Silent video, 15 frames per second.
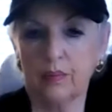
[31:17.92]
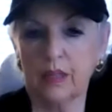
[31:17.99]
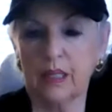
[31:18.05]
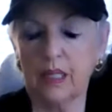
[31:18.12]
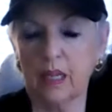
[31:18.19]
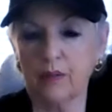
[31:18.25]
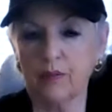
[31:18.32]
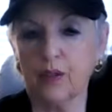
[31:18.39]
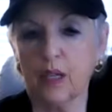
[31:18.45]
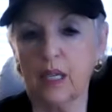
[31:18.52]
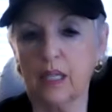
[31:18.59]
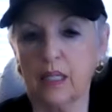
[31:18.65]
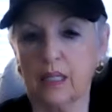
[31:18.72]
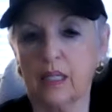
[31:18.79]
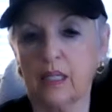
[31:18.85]

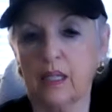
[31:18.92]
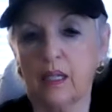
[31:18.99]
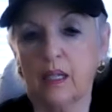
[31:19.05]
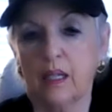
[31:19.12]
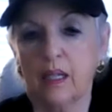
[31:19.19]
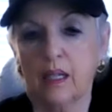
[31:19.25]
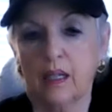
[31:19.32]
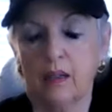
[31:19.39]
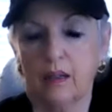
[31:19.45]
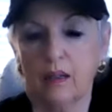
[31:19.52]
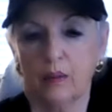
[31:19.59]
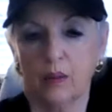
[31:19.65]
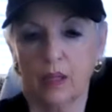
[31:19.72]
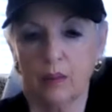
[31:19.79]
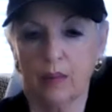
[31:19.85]
different,
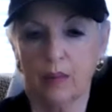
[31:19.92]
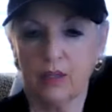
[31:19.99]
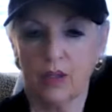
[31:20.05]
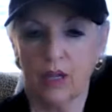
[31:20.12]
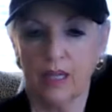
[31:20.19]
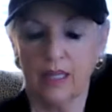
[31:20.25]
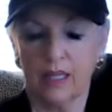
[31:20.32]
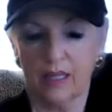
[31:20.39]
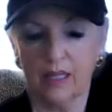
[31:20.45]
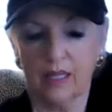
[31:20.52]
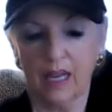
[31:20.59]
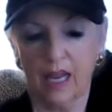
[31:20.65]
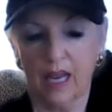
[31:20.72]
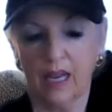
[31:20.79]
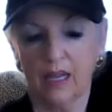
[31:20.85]
what am I trying to say?